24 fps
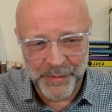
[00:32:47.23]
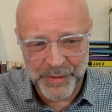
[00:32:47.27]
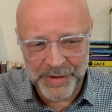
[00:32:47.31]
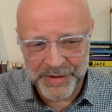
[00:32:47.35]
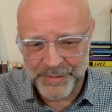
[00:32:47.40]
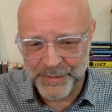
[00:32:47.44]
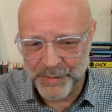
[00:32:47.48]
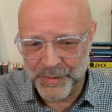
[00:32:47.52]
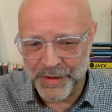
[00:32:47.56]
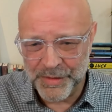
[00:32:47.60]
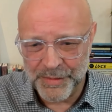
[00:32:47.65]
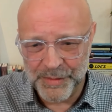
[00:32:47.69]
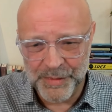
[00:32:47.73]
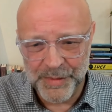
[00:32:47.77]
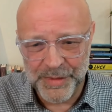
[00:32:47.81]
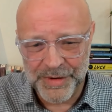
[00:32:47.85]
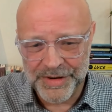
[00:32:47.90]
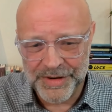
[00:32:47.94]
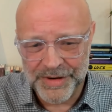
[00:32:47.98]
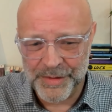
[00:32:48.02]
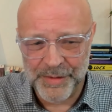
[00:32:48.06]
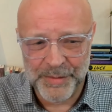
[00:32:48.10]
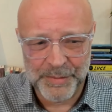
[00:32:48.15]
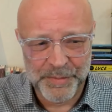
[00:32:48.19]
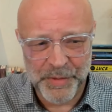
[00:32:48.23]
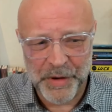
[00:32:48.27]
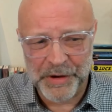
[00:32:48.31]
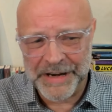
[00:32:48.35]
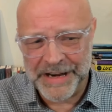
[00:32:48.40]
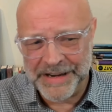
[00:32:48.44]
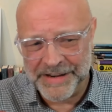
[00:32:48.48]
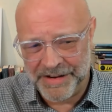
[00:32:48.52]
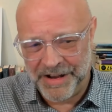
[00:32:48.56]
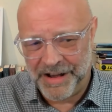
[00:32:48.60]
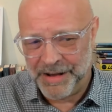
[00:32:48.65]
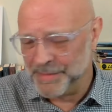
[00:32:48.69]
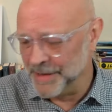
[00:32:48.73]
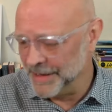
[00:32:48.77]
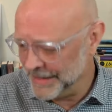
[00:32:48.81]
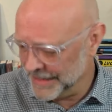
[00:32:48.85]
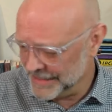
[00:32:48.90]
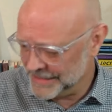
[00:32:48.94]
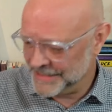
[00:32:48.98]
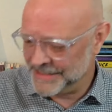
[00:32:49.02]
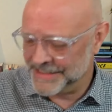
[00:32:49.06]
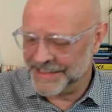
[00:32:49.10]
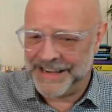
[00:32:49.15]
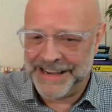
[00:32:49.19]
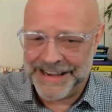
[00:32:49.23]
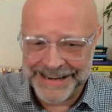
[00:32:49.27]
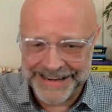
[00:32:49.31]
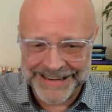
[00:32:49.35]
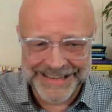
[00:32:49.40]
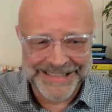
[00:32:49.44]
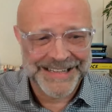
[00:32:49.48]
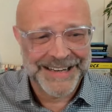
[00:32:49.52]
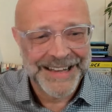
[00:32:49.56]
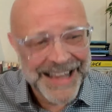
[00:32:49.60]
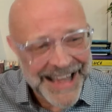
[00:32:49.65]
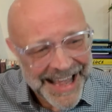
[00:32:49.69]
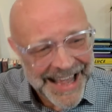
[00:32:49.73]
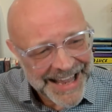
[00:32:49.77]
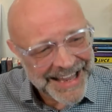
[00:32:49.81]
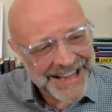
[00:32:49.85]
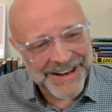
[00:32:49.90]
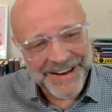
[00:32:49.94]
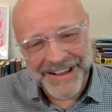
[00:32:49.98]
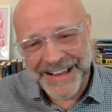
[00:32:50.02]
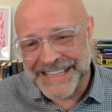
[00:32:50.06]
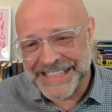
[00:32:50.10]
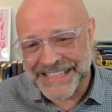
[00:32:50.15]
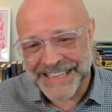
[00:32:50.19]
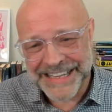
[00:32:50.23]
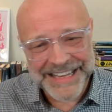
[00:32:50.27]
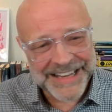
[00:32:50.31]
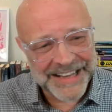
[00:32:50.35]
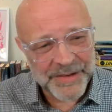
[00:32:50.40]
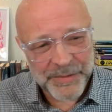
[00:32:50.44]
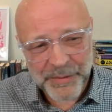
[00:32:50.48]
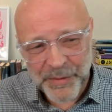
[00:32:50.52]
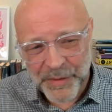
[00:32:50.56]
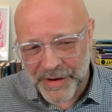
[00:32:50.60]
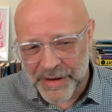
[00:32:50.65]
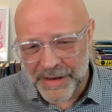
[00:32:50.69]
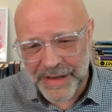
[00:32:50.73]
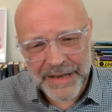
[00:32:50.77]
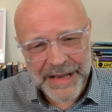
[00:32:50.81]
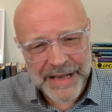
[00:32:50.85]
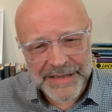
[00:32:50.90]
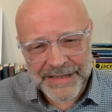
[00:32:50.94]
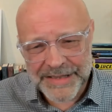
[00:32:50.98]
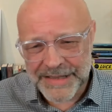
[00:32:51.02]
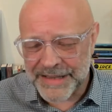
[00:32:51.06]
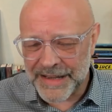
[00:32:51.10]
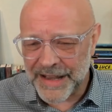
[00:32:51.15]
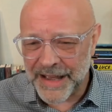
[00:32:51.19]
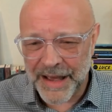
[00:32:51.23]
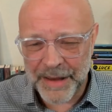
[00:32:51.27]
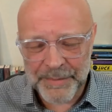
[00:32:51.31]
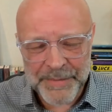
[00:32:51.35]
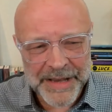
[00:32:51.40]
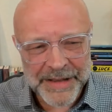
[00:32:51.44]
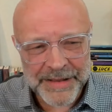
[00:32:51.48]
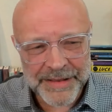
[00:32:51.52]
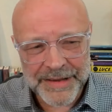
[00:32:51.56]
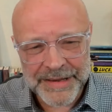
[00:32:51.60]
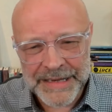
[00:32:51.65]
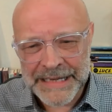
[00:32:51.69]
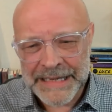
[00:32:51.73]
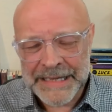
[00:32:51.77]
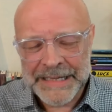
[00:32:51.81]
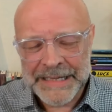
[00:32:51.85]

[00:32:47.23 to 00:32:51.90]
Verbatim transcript: What, what, what, you know, Bodhidharma, let's see, let's, you know, it's like, what, it, I mean,